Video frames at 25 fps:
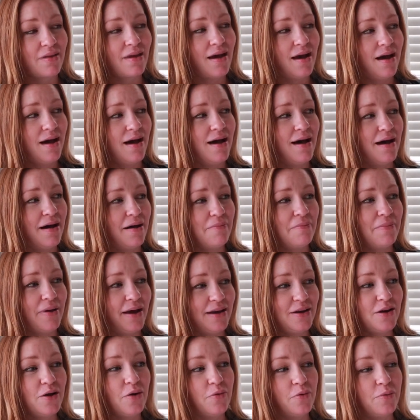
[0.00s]
I
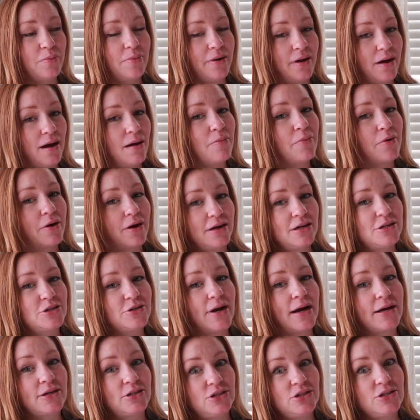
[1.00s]
know will bring on more
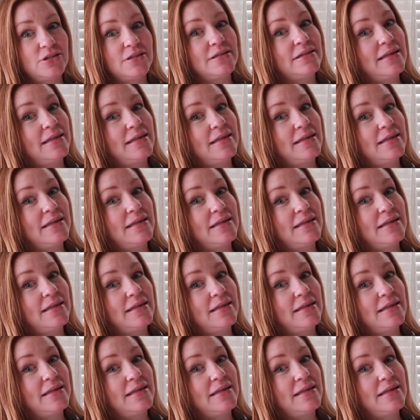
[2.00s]
contractions,